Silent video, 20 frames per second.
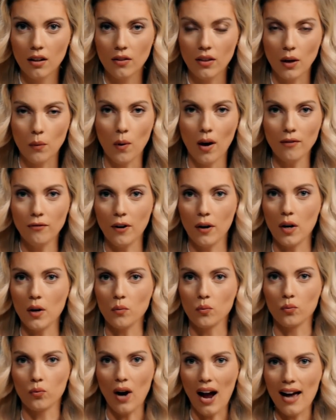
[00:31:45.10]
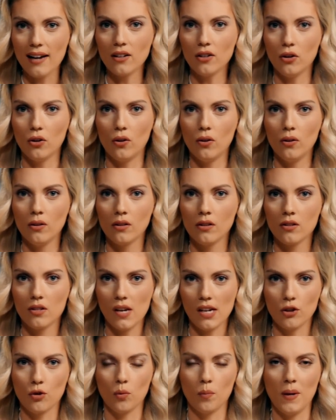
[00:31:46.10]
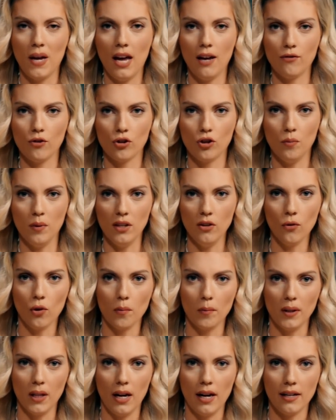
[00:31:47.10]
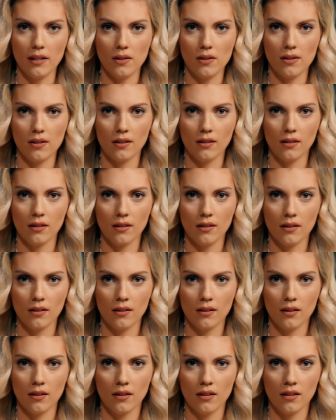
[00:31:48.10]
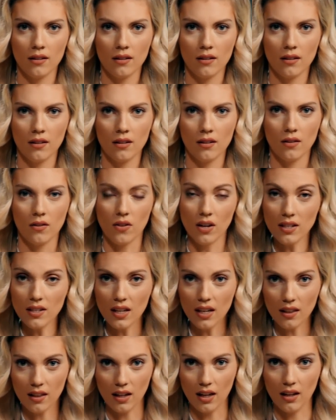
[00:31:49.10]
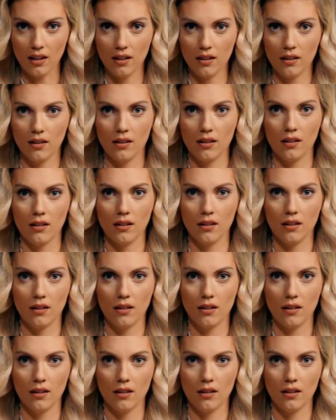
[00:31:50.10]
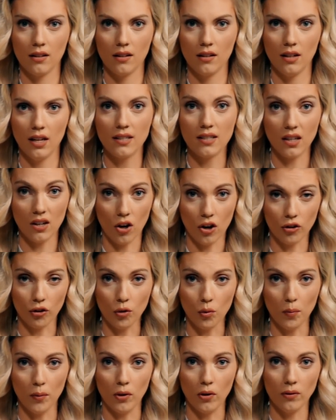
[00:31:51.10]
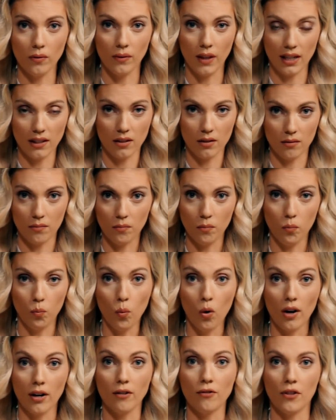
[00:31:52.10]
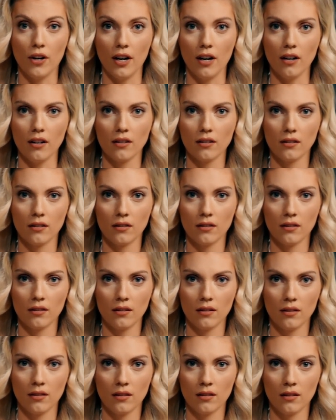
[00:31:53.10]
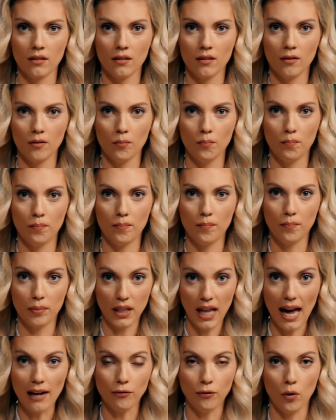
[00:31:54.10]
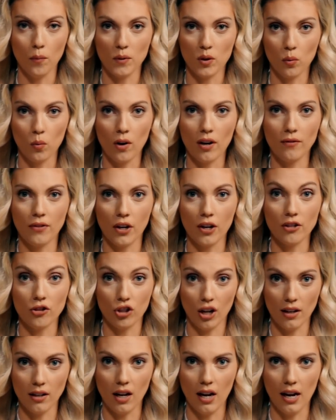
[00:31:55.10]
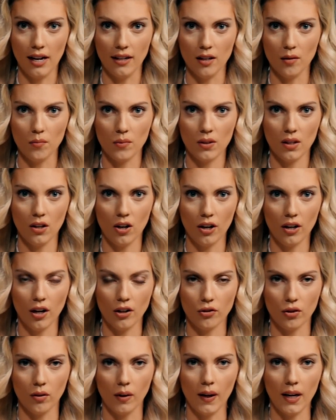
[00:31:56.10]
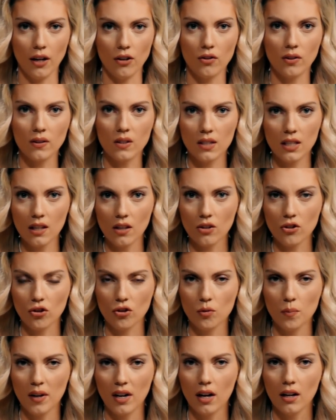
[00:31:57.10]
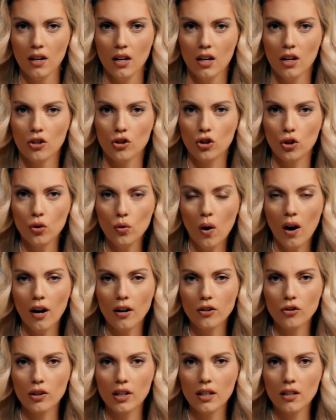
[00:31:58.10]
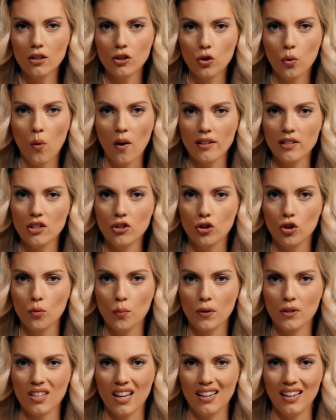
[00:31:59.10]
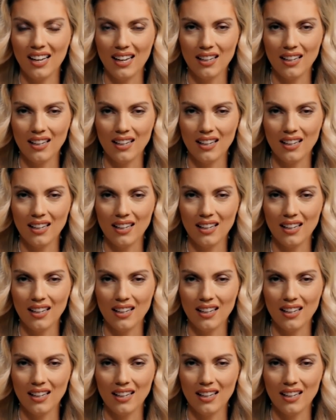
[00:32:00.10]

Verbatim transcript: they want very radical sexual behavior to be normalized. This, I think, is inarguable. That's one of their platforms or one of their agenda items in our country right now. You can see this. There's been a two hundred twenty-two percent